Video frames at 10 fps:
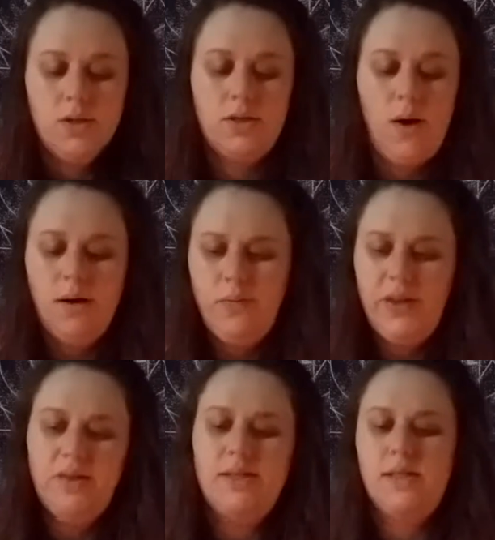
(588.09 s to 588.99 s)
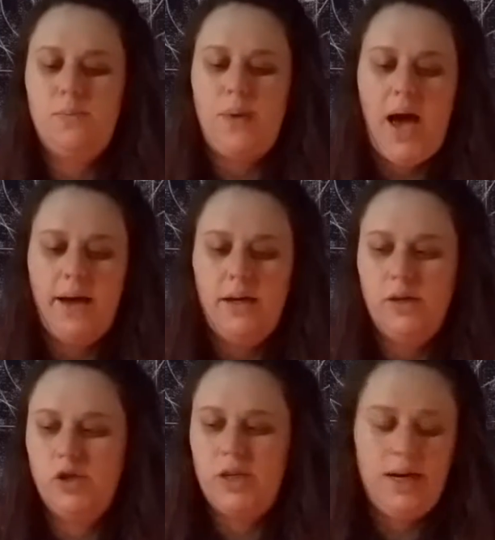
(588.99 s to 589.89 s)
So I don't think this is bad
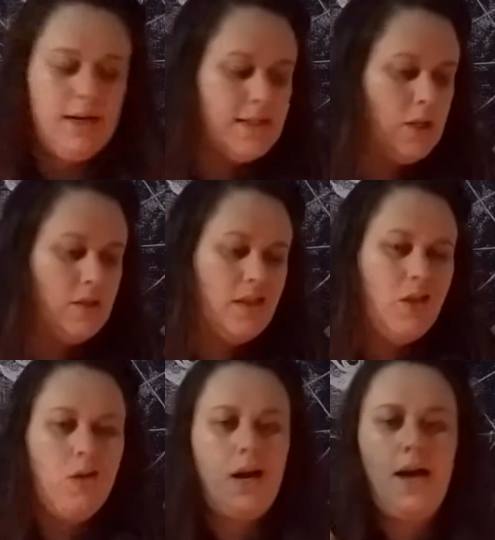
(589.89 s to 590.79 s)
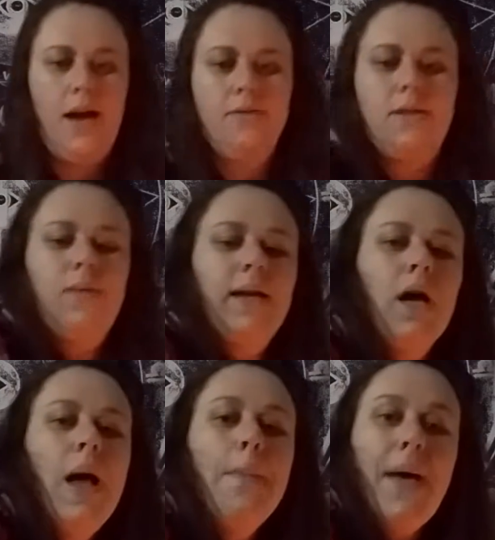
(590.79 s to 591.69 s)
energy, Aries. I just think you kind of have some like
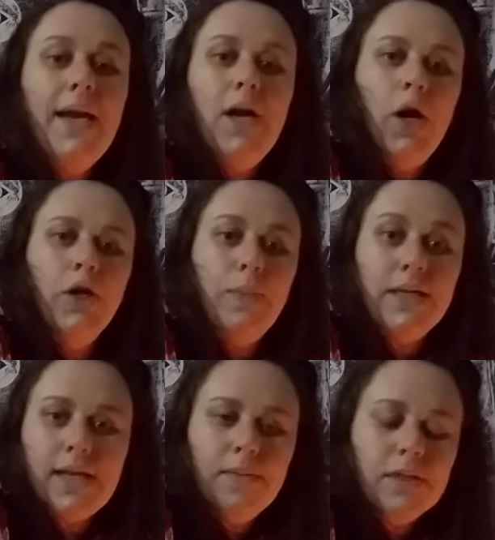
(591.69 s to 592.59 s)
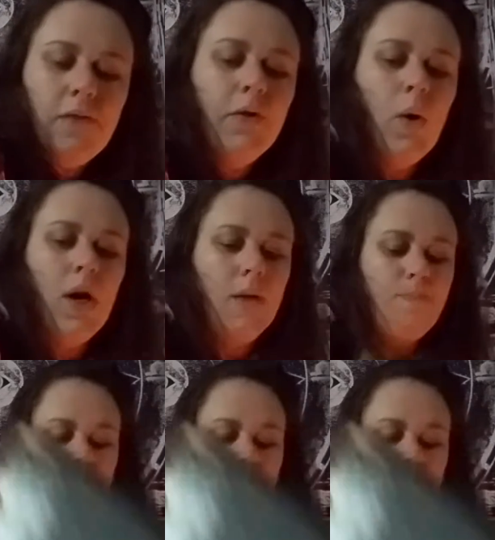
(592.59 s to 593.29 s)
petty argument type stuff going on,